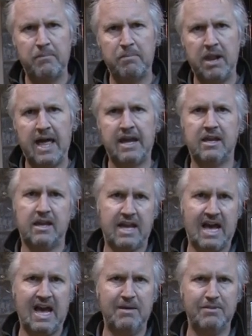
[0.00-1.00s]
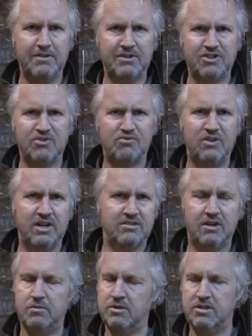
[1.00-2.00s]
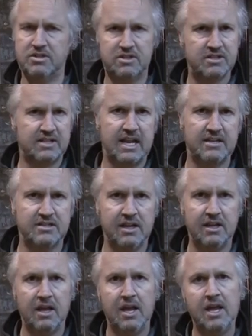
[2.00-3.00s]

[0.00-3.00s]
black carbon, this creosote, which is disgusting.